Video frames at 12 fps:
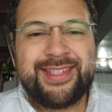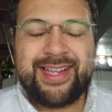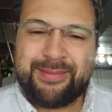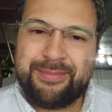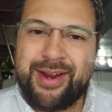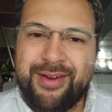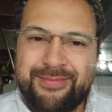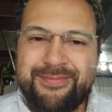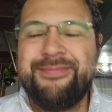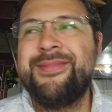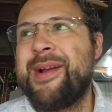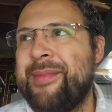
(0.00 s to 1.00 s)
It's bro,
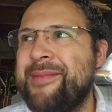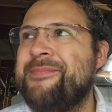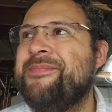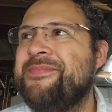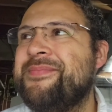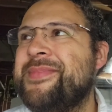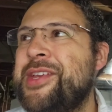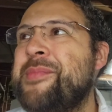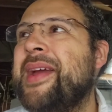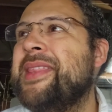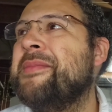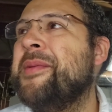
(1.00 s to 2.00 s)
come on, you
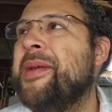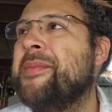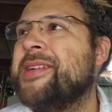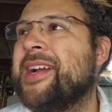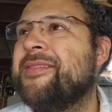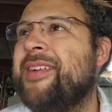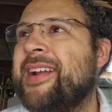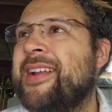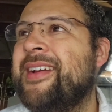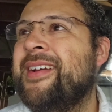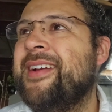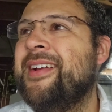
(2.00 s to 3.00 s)
made them to be objectified.
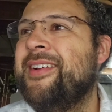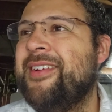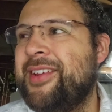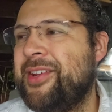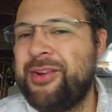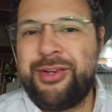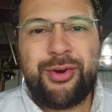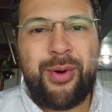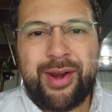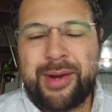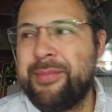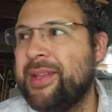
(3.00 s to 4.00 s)
You
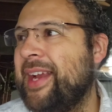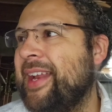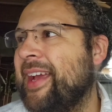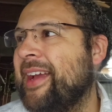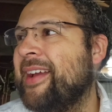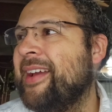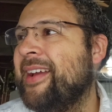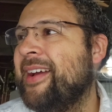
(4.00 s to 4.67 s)
aren't complaining,